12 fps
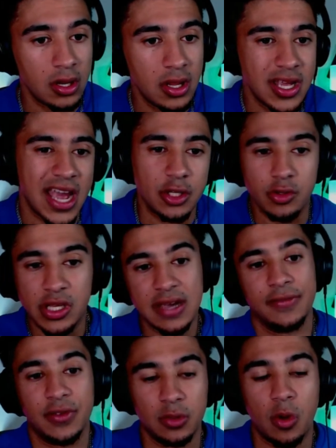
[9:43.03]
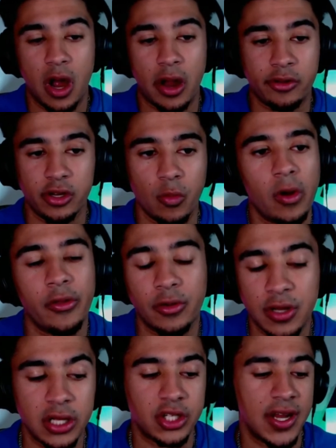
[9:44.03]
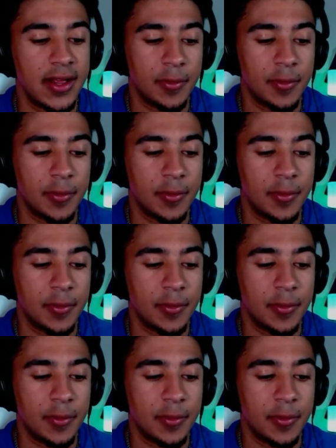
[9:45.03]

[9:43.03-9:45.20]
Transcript: and you gifted Washington one of their touchdowns.